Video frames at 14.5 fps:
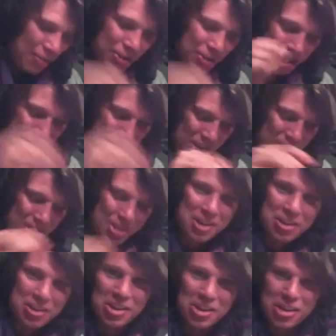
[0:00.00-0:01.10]
seen anything
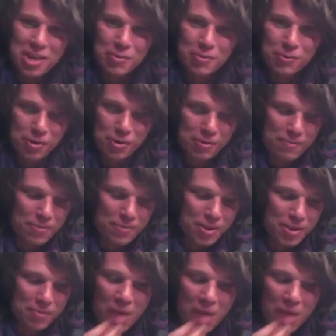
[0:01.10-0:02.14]
like that before, then